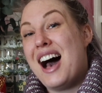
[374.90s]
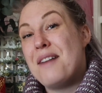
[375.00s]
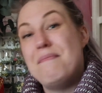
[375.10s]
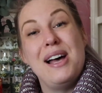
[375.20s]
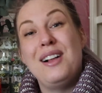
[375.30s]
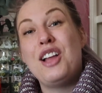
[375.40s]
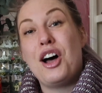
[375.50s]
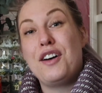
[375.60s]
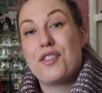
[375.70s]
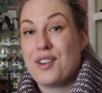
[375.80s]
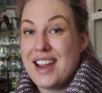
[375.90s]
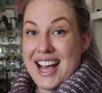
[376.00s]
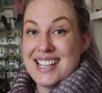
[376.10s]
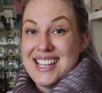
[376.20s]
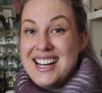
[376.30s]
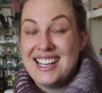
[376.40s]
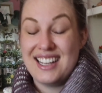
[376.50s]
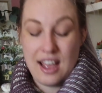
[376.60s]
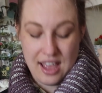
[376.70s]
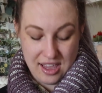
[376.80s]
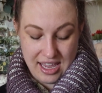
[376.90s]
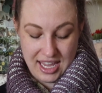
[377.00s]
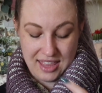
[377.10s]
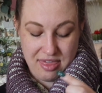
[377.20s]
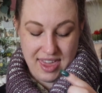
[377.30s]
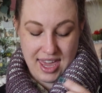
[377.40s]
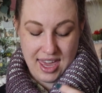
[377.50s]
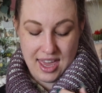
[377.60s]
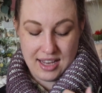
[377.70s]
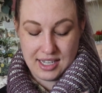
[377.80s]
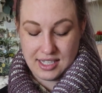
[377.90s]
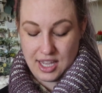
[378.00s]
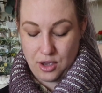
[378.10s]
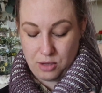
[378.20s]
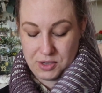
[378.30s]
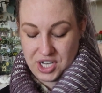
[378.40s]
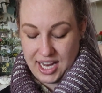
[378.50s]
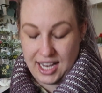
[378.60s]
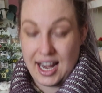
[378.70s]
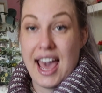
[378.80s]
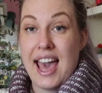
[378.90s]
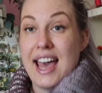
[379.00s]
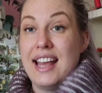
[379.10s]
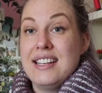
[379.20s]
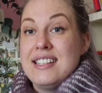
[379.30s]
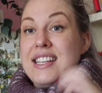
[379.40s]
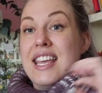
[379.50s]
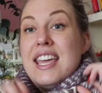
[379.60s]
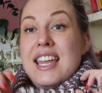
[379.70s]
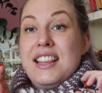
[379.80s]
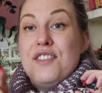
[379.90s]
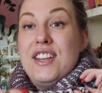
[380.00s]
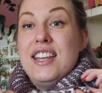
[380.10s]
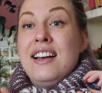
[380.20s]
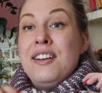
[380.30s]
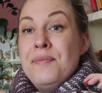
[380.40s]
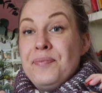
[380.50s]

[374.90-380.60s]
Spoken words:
Mel of Three Cats Yarn in the Dusky Aubergine and in the Vineyard.